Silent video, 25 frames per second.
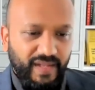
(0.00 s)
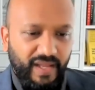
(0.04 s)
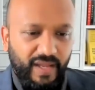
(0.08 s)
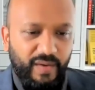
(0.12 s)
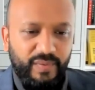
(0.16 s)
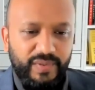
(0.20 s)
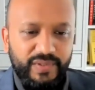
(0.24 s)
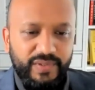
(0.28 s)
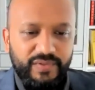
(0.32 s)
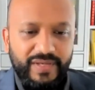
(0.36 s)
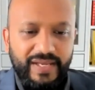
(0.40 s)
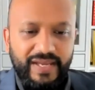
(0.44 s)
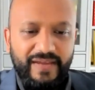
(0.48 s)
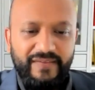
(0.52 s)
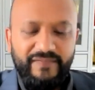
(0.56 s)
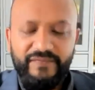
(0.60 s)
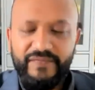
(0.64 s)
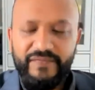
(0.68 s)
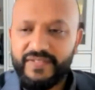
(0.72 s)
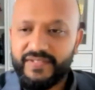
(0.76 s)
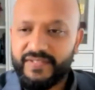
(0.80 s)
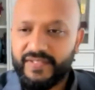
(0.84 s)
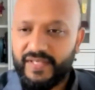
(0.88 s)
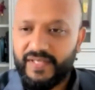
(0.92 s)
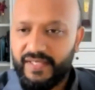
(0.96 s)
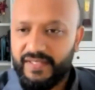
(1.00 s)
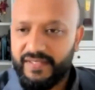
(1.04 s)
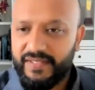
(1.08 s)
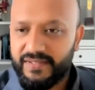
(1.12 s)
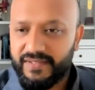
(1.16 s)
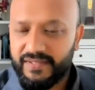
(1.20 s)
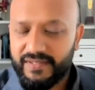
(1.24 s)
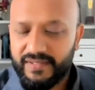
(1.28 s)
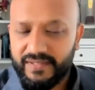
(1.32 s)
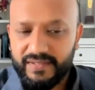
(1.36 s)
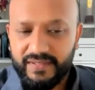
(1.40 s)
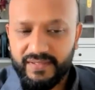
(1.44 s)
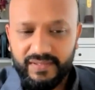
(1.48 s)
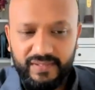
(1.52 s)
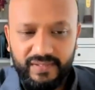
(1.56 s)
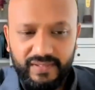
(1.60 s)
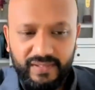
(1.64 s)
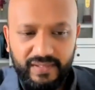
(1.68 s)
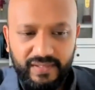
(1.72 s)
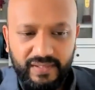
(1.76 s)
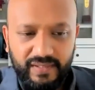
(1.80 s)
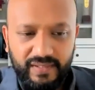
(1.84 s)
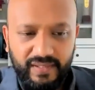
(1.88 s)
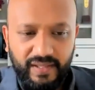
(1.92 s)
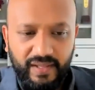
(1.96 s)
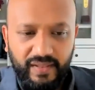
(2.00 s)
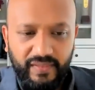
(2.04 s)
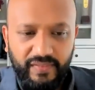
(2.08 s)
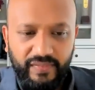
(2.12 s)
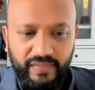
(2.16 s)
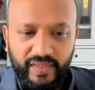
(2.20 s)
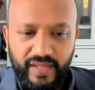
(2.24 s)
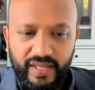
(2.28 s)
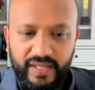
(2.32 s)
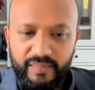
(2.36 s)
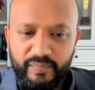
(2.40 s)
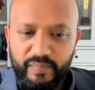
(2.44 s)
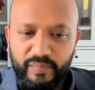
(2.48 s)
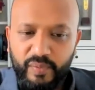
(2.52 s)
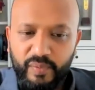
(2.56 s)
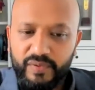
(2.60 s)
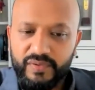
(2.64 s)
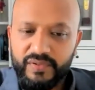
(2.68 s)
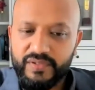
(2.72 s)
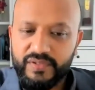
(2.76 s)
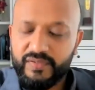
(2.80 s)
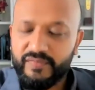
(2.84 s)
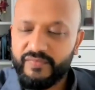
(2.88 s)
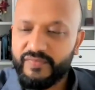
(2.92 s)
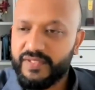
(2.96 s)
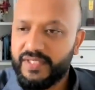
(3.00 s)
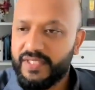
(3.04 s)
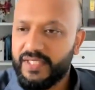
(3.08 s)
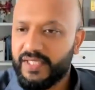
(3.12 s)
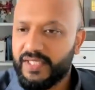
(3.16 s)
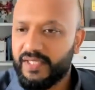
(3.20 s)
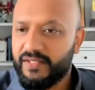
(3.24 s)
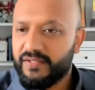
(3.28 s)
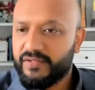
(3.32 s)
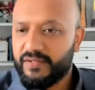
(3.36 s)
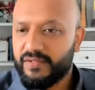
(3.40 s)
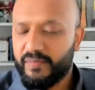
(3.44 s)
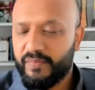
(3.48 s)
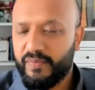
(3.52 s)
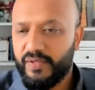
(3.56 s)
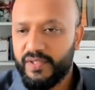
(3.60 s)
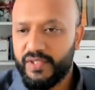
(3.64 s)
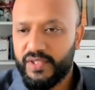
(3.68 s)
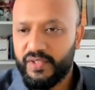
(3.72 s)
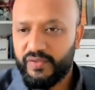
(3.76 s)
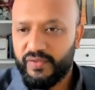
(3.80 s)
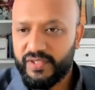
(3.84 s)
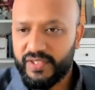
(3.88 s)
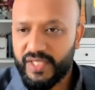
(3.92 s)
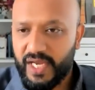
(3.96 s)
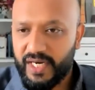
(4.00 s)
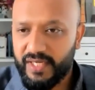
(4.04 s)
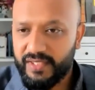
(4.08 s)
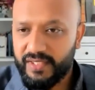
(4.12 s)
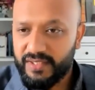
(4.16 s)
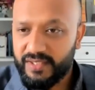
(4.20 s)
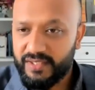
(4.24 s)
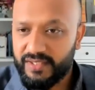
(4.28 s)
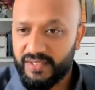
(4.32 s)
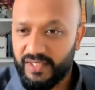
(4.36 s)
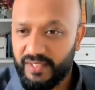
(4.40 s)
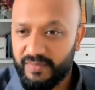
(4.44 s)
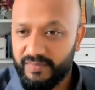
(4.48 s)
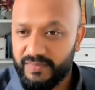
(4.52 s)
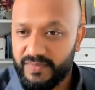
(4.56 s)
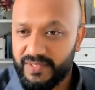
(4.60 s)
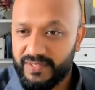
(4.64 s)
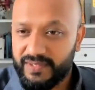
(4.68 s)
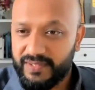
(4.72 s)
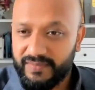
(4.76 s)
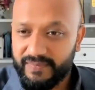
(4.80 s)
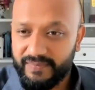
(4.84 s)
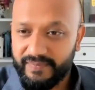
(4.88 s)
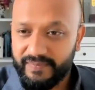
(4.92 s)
I want to emphasize the importance of seeking support during challenging times.